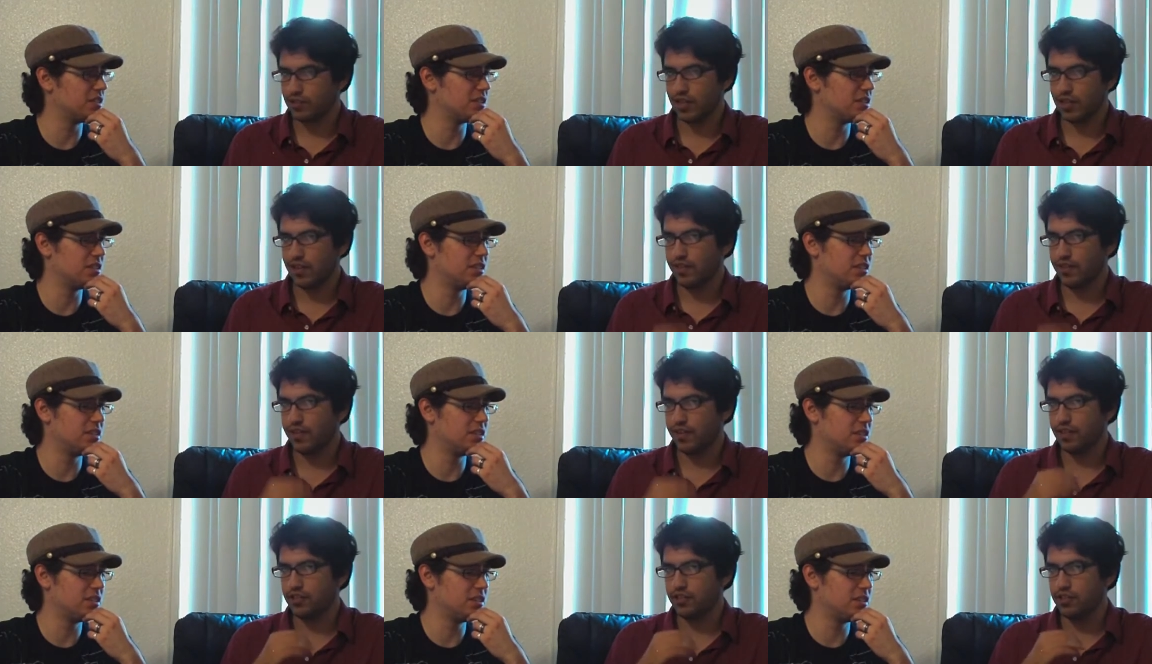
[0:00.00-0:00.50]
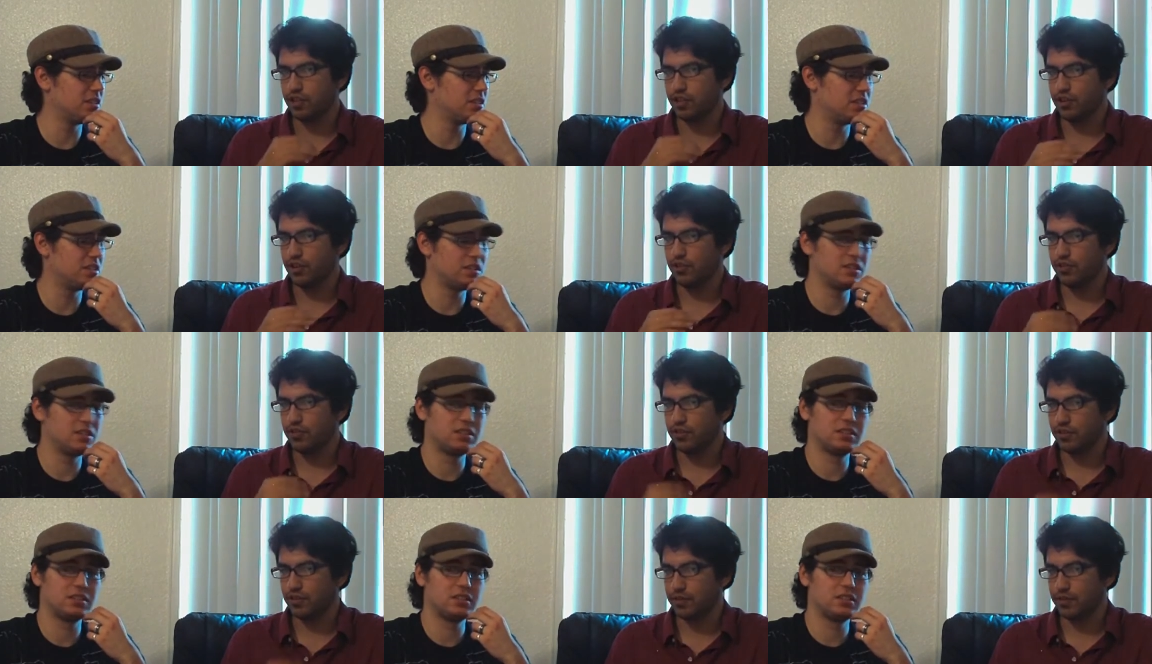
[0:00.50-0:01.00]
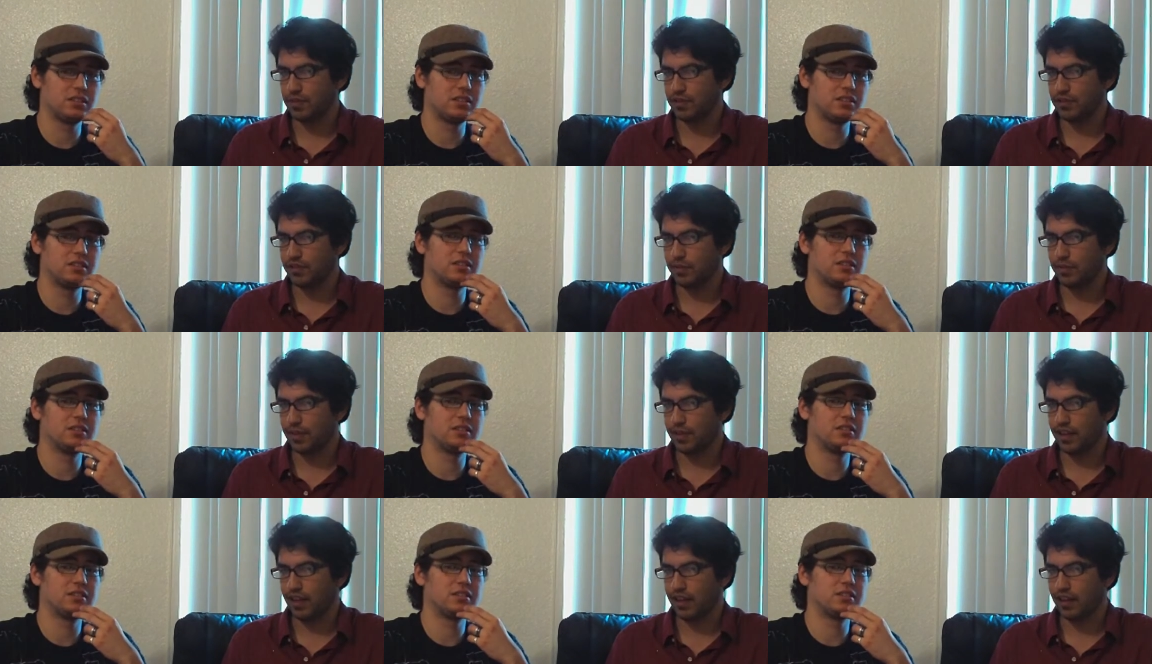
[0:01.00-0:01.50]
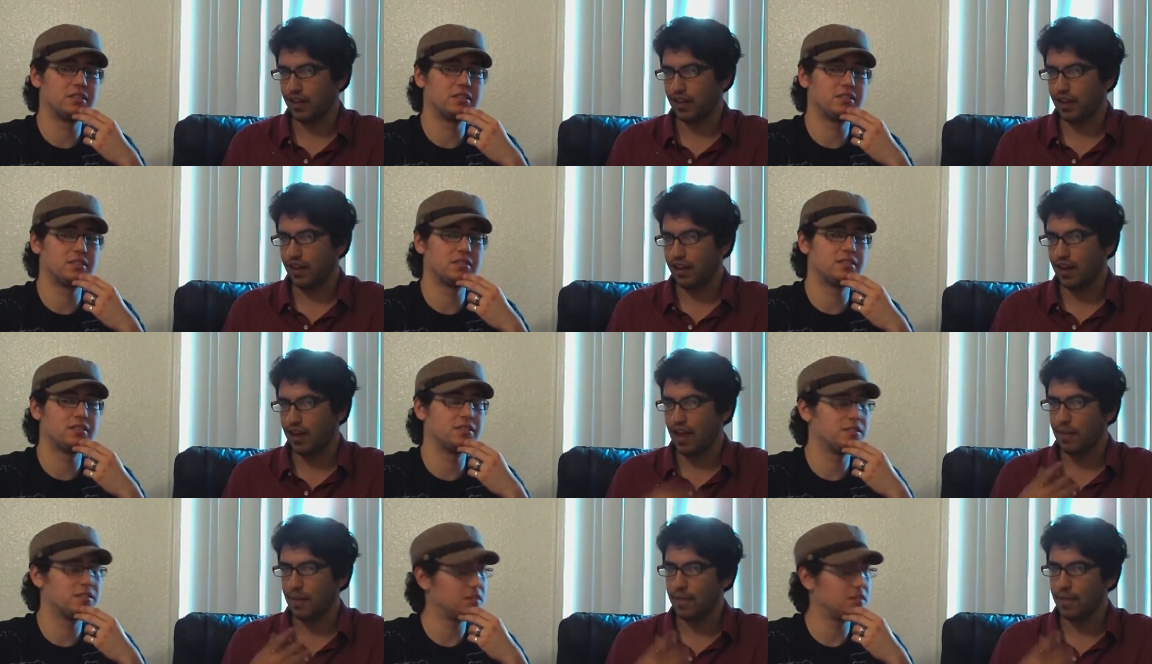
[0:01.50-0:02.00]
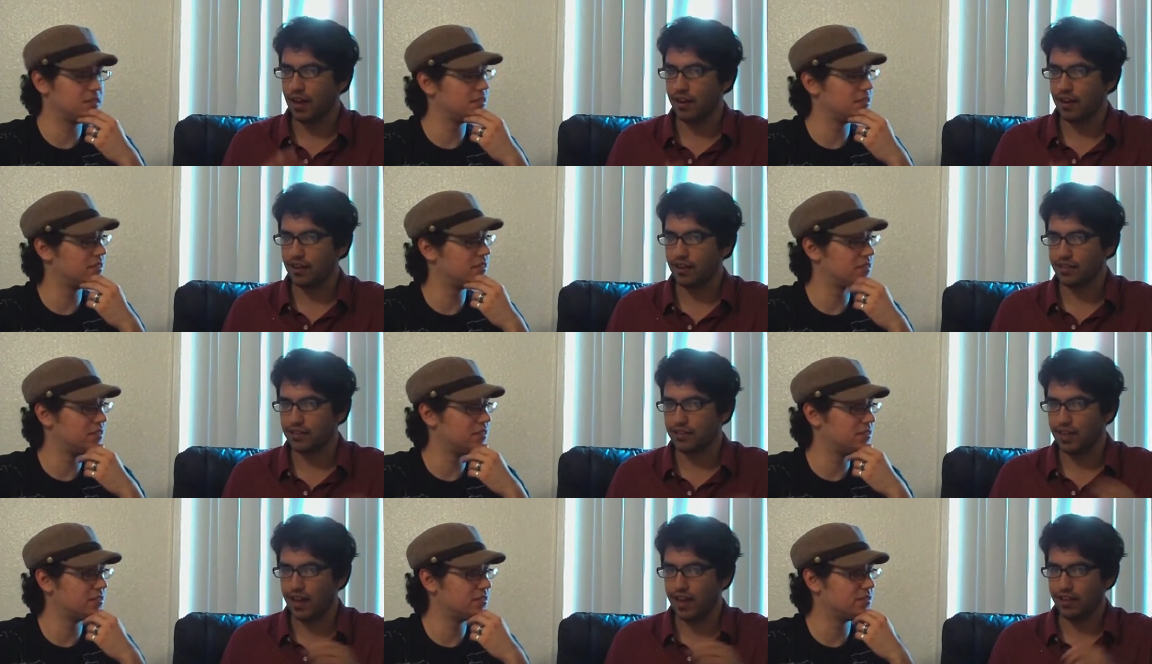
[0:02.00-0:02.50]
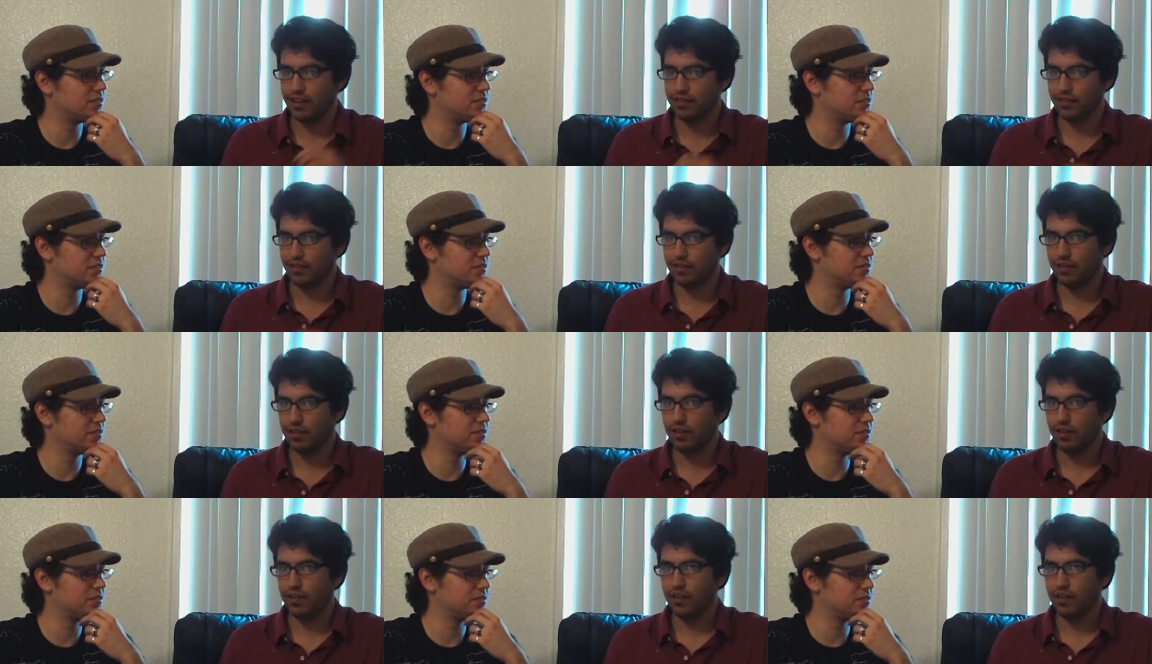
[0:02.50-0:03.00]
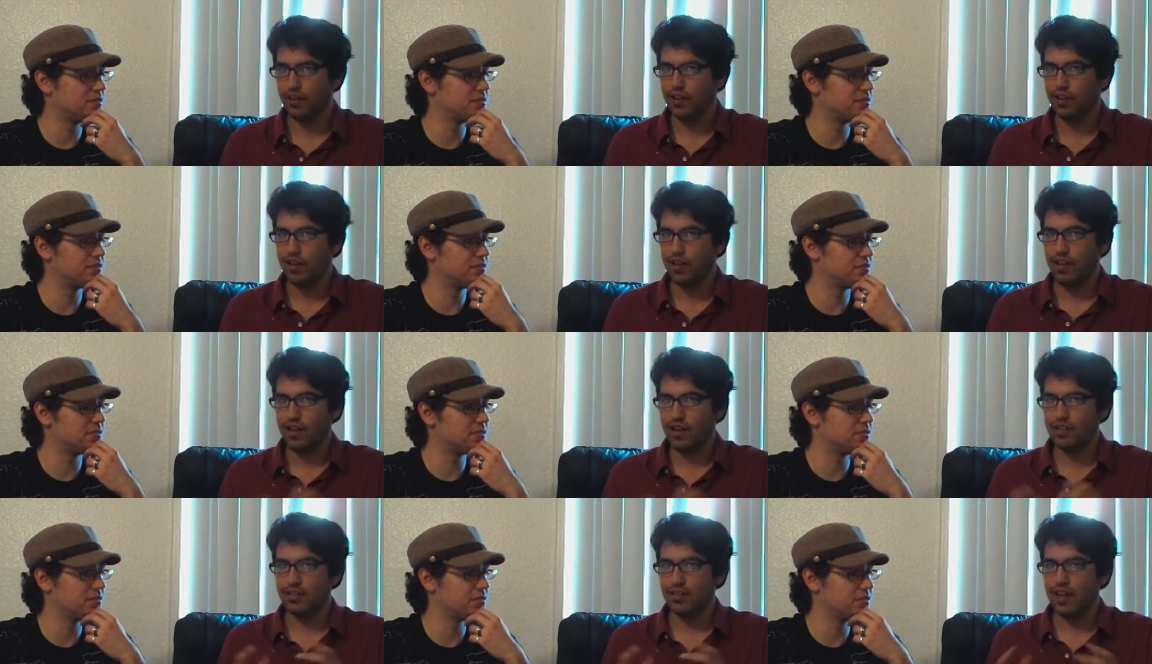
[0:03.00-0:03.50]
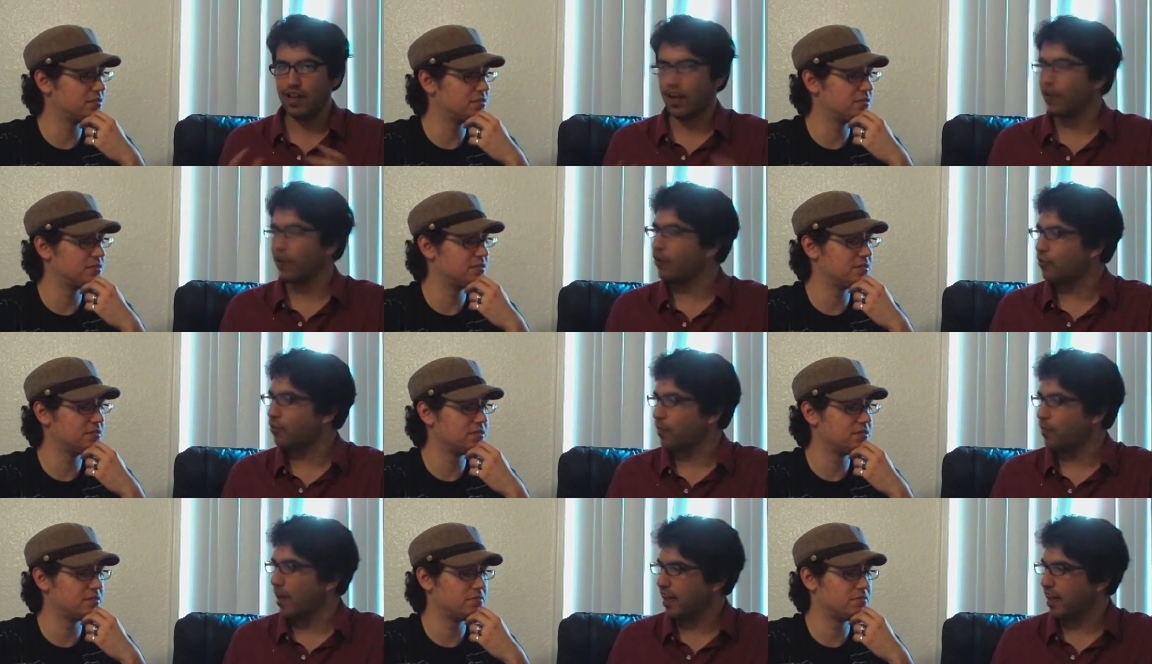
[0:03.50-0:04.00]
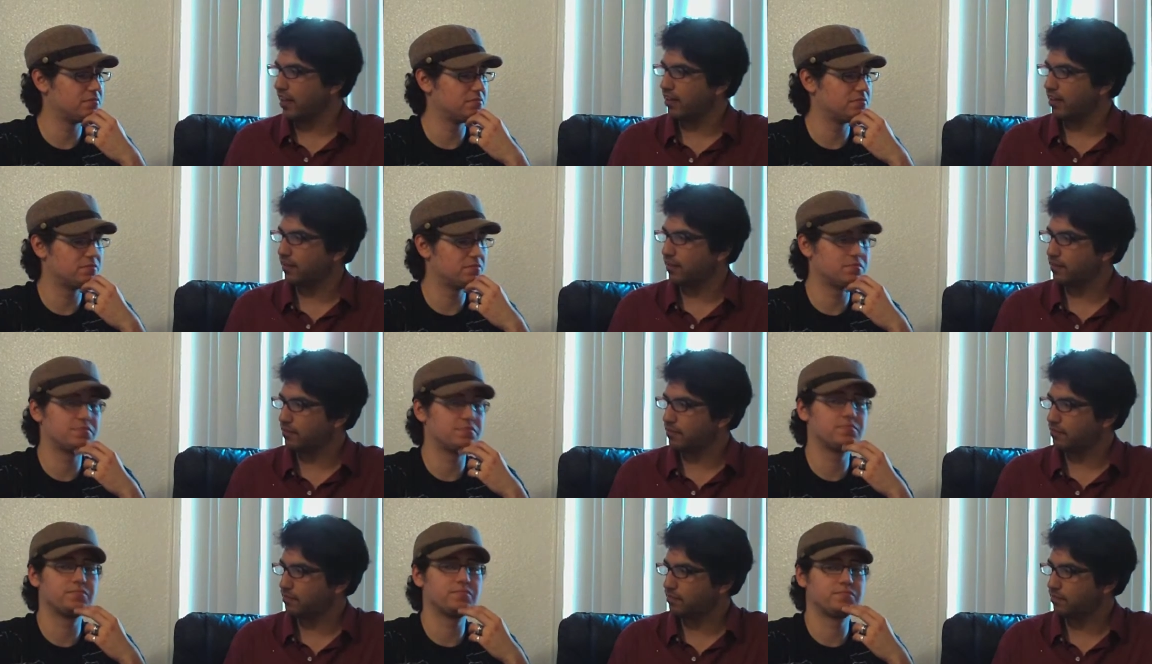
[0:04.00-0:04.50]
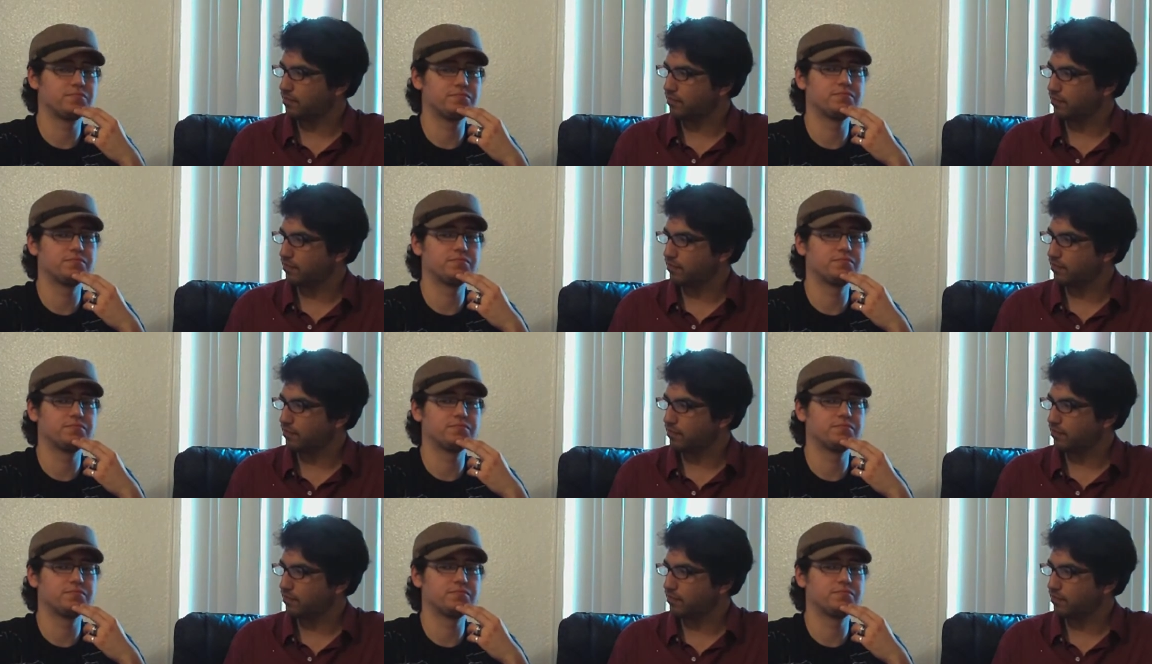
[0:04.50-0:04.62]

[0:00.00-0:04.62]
Speaker 1: Google TV 2 is supposed to be a lot better. It's not great.